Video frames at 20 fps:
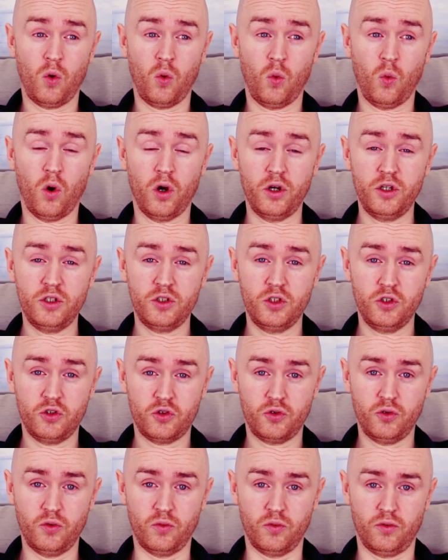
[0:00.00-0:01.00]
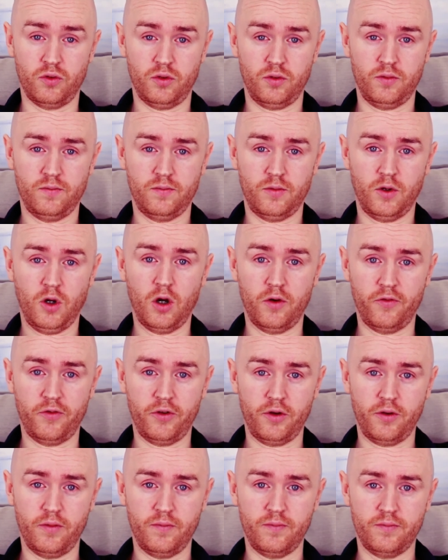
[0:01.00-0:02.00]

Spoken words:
What is the truth of it?